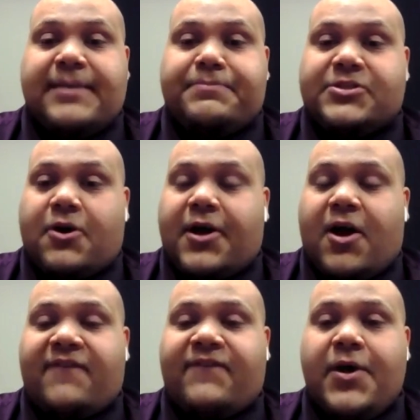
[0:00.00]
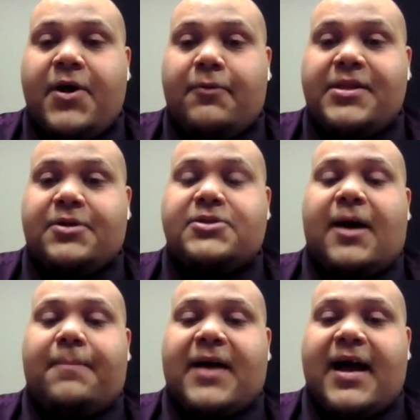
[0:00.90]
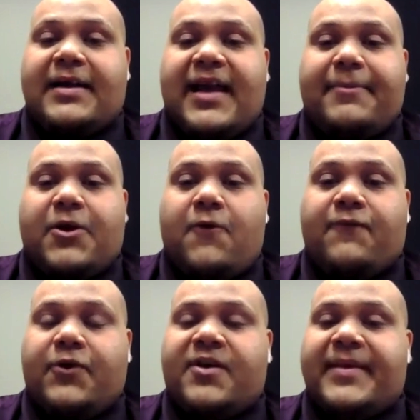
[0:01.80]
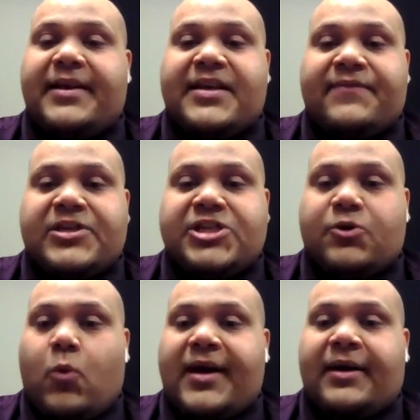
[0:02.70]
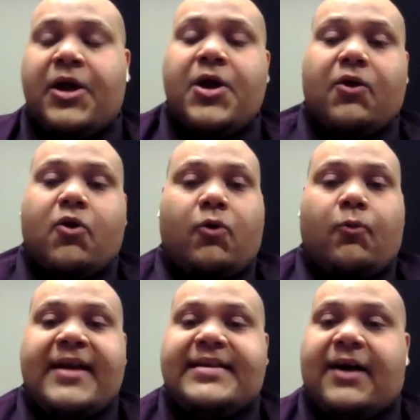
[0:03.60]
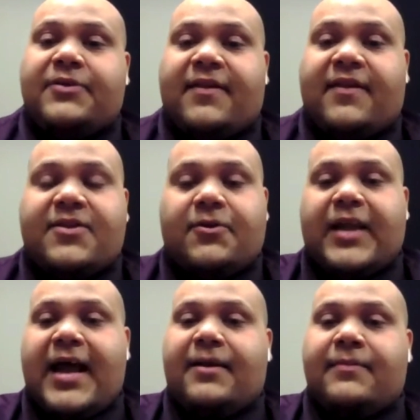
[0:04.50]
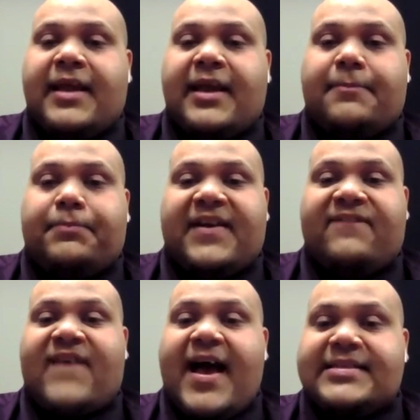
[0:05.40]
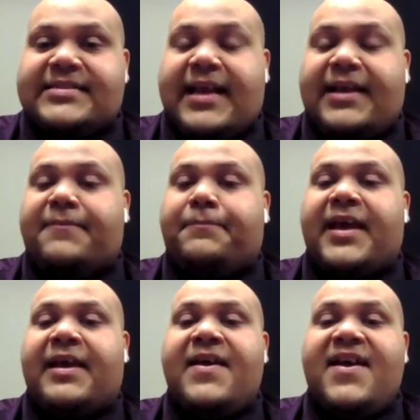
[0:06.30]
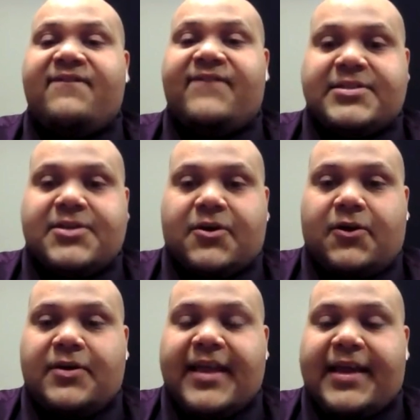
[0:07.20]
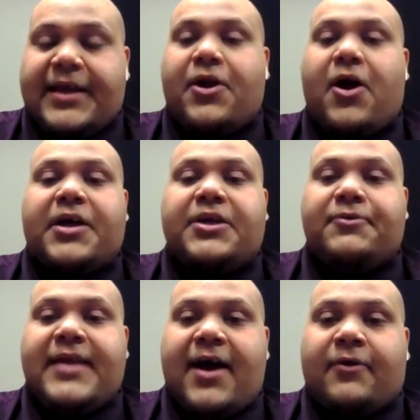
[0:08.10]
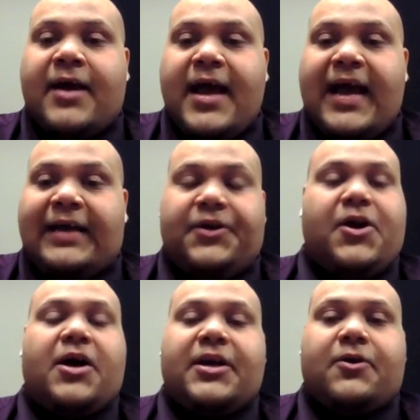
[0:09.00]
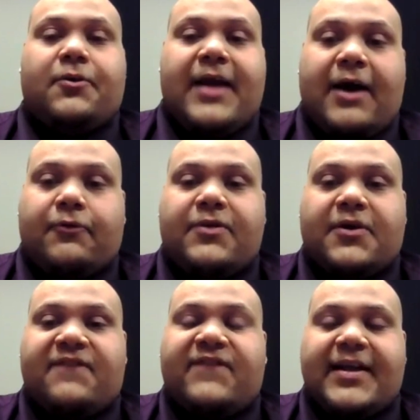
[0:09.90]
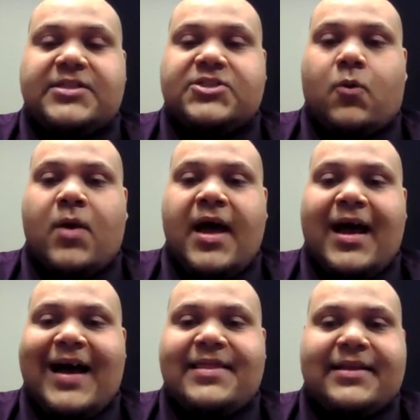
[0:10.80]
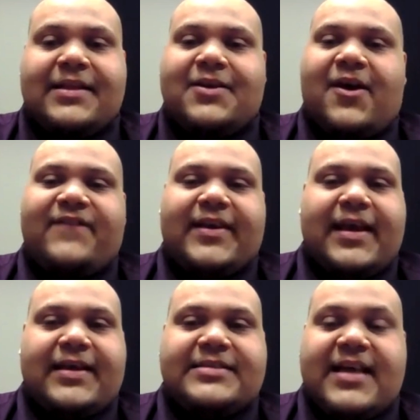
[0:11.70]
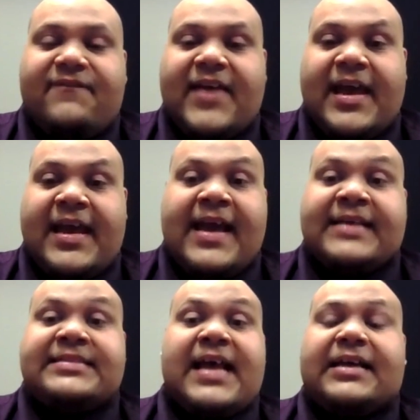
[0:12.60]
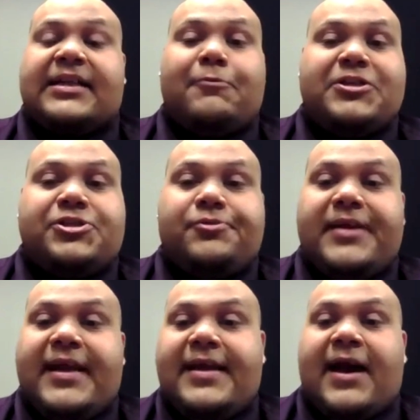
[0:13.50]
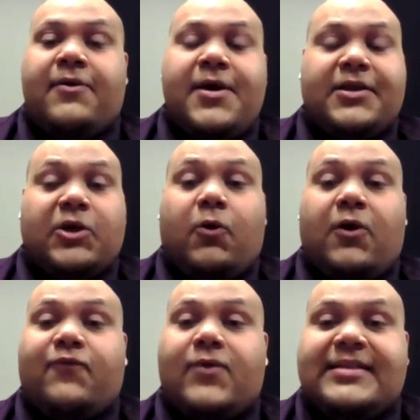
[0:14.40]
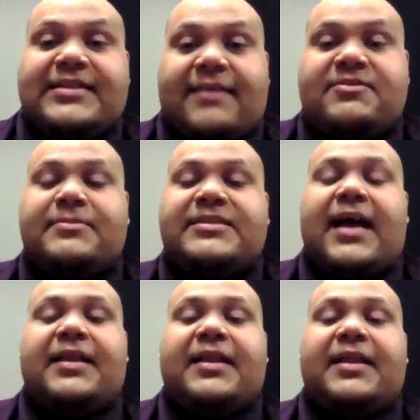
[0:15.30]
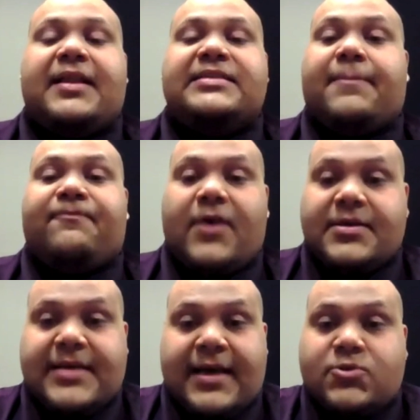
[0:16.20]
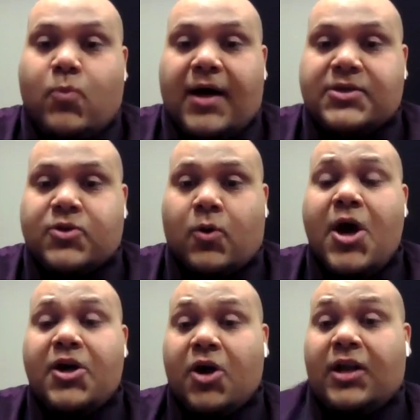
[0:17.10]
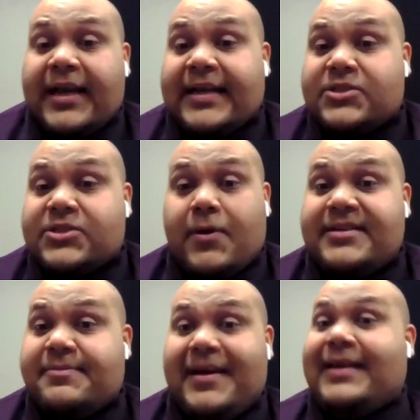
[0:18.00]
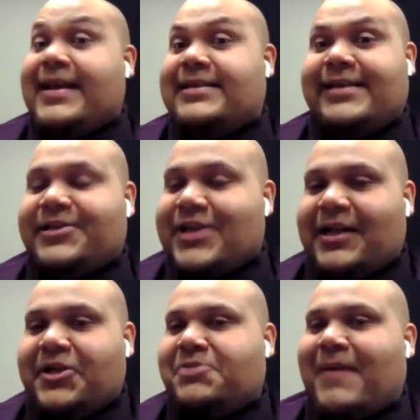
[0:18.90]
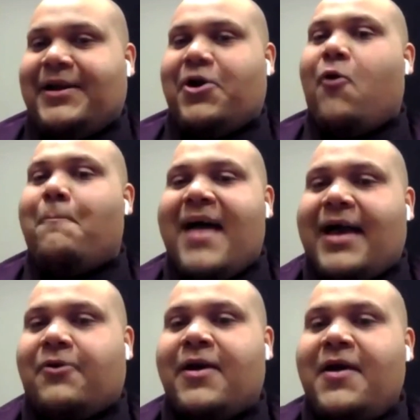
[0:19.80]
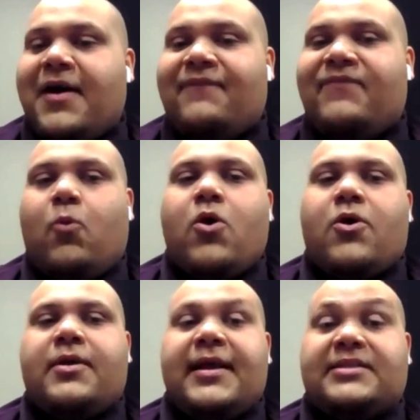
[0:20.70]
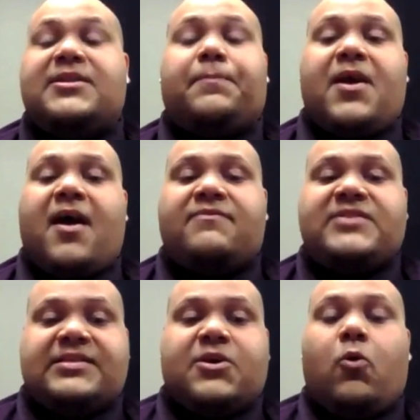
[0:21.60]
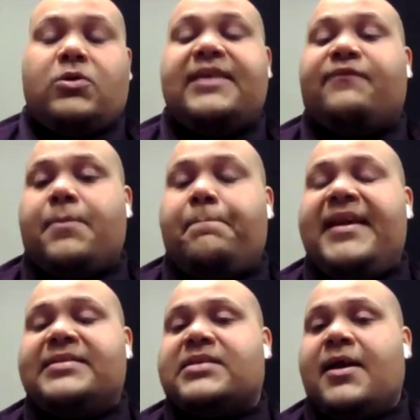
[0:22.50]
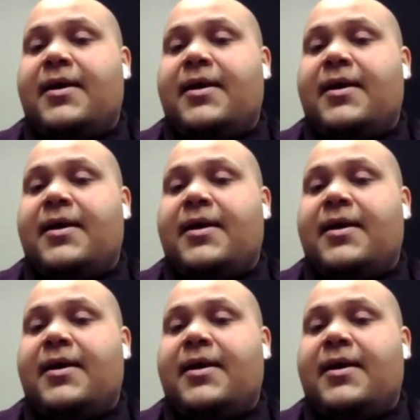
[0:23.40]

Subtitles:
starting off with your top guy, Naaman Hofer, committed Division One, and going right down to the third line. They can play fast, they can play physical, they can knock you down, and they're not going to go down without a fight. So I think the Dauphin Kings have exactly what you need. Now, the Wolverines have some talent up front as well. So not like it's going to be an easy challenge by no matter of the word. It's the playoffs. It's a whole different beast.